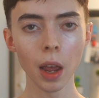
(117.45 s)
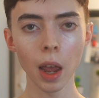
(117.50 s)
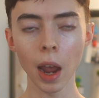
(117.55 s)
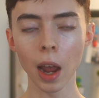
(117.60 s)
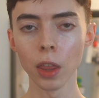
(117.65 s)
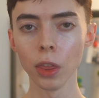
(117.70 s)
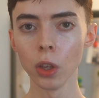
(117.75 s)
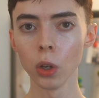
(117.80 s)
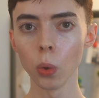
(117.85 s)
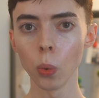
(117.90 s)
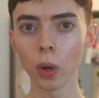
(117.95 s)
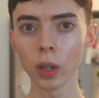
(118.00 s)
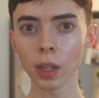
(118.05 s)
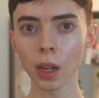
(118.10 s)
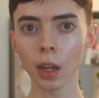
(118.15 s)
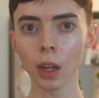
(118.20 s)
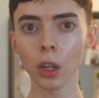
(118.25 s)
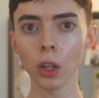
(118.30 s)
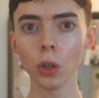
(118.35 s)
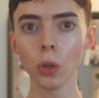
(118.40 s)
And there was
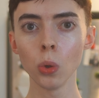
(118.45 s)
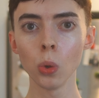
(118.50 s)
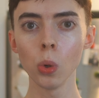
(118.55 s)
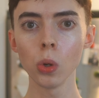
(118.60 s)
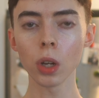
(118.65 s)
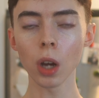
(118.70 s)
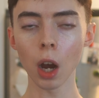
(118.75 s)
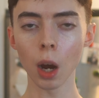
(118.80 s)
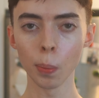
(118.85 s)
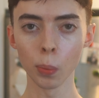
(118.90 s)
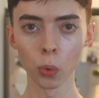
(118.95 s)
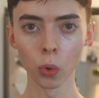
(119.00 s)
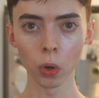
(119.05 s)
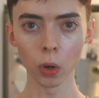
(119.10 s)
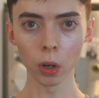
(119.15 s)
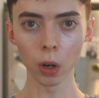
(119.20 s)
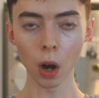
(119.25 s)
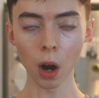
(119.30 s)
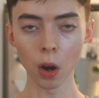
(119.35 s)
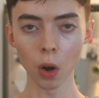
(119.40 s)
a huge
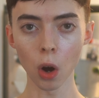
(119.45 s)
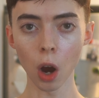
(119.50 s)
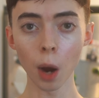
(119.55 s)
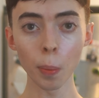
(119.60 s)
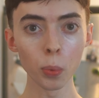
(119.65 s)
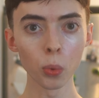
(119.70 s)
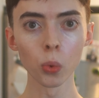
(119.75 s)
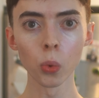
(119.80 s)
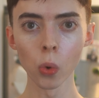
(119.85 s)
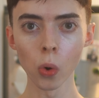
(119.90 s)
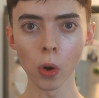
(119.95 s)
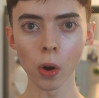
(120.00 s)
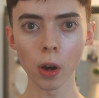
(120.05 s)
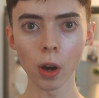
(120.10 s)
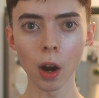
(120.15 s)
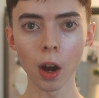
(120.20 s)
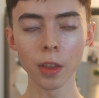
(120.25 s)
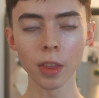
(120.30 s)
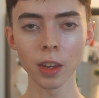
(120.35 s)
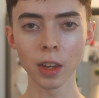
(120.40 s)
uproar,
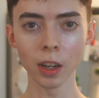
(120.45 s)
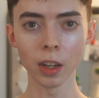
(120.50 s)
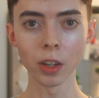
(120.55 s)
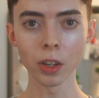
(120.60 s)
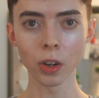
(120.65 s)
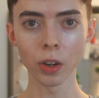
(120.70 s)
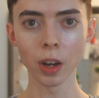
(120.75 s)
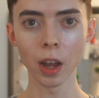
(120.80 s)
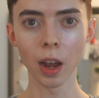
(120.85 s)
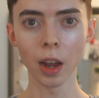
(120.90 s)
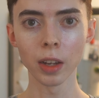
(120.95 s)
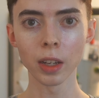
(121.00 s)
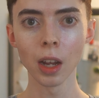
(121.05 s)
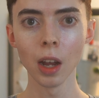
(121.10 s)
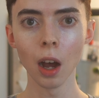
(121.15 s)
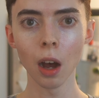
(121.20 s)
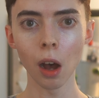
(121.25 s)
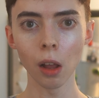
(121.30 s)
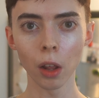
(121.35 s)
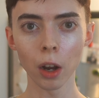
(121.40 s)
uproar on the internet.
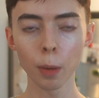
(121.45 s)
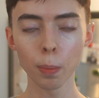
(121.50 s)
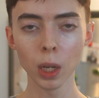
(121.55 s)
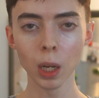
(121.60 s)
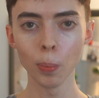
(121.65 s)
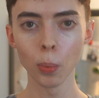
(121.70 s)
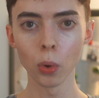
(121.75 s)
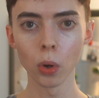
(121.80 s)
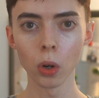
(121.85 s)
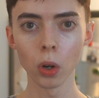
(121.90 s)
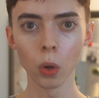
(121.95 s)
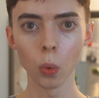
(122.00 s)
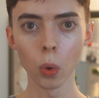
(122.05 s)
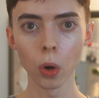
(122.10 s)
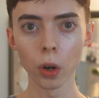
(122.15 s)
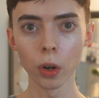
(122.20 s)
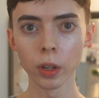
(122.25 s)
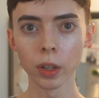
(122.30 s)
A lot of people were